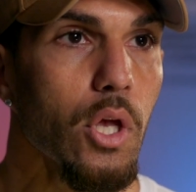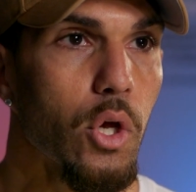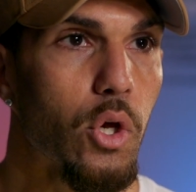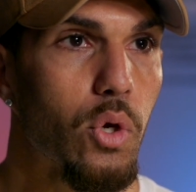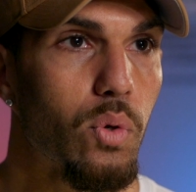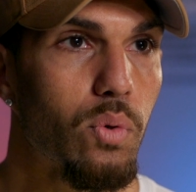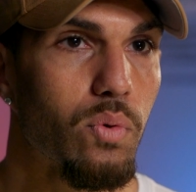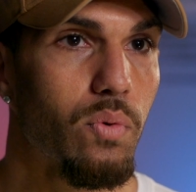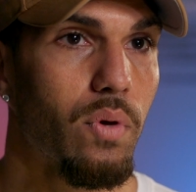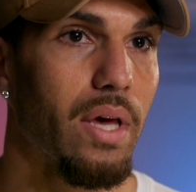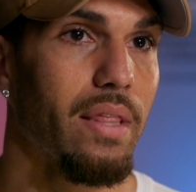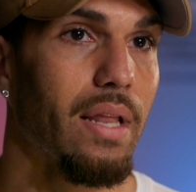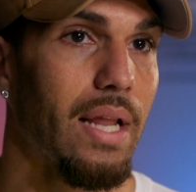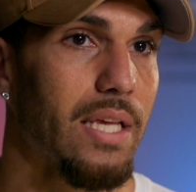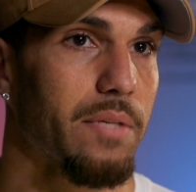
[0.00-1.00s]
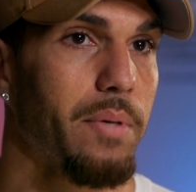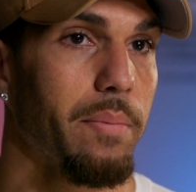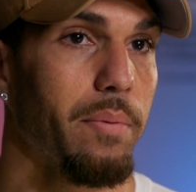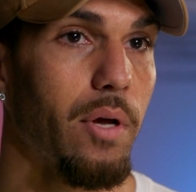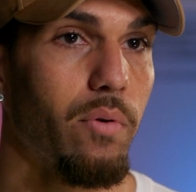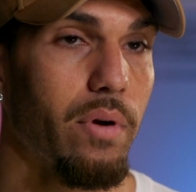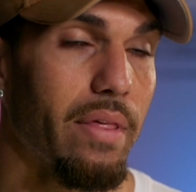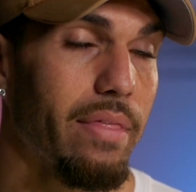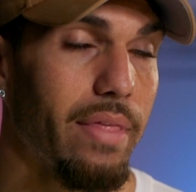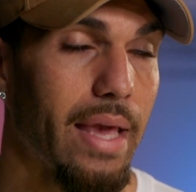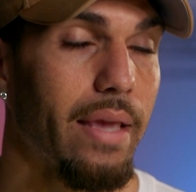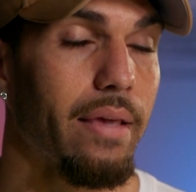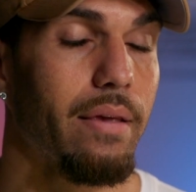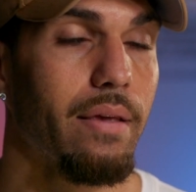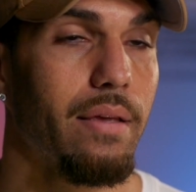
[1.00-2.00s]
who are the last people I want to
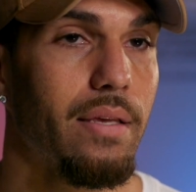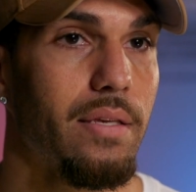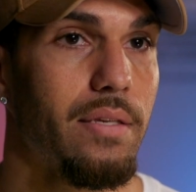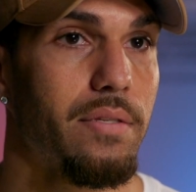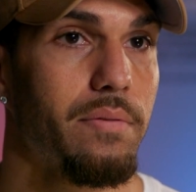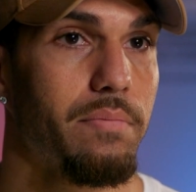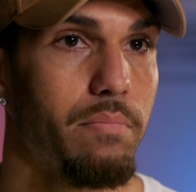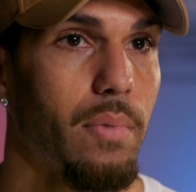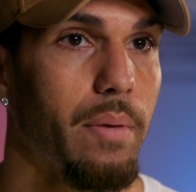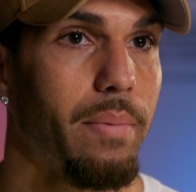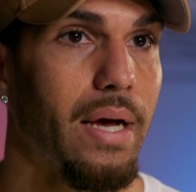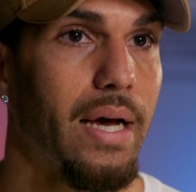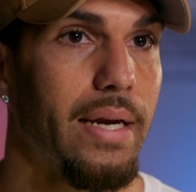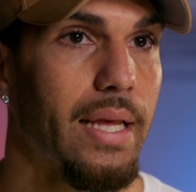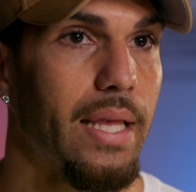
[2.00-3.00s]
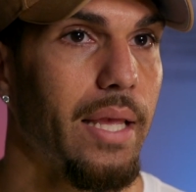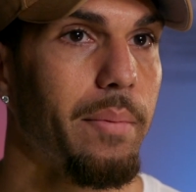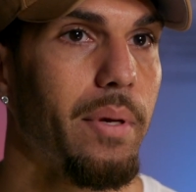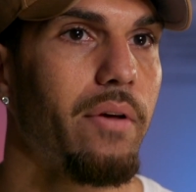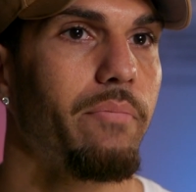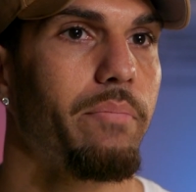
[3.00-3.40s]
thank, is my partner Emma.